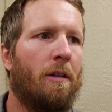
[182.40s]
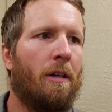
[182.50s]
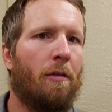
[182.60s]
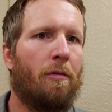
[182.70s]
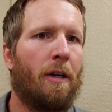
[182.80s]

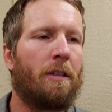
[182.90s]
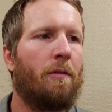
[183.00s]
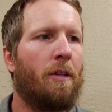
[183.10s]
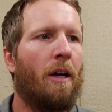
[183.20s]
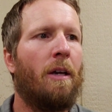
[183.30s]
in
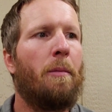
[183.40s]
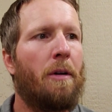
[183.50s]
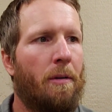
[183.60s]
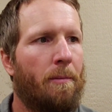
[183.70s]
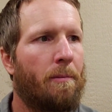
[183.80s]
effective
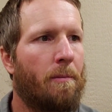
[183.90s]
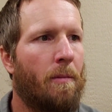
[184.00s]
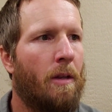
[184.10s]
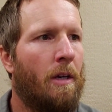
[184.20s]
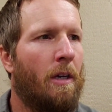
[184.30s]
diameter,
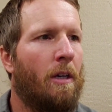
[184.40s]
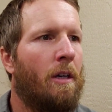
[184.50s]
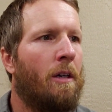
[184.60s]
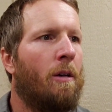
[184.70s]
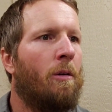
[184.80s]

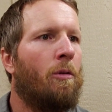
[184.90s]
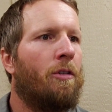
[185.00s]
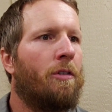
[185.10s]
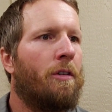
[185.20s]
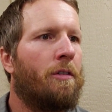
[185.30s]

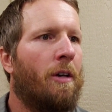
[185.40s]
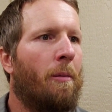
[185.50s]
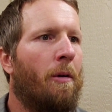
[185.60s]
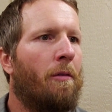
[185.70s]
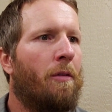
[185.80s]
which is the
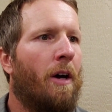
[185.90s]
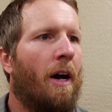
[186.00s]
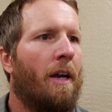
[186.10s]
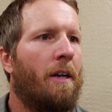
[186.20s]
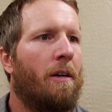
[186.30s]
sum of the
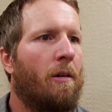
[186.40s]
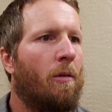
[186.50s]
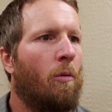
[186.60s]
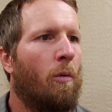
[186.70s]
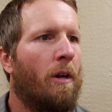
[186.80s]
height,
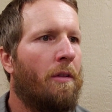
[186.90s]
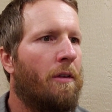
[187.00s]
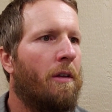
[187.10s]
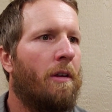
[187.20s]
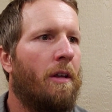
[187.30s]

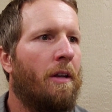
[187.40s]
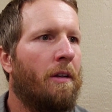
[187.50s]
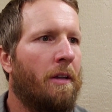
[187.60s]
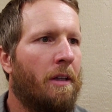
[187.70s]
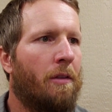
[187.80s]
width,
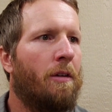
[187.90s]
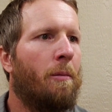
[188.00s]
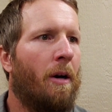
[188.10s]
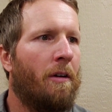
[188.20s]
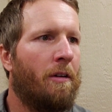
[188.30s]
and length
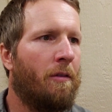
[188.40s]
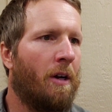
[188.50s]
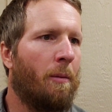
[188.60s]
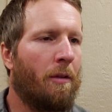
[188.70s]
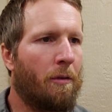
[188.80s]

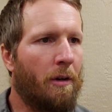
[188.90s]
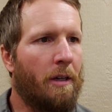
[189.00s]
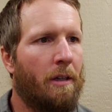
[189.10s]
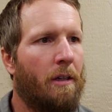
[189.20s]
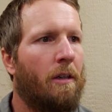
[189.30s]
divided by 3.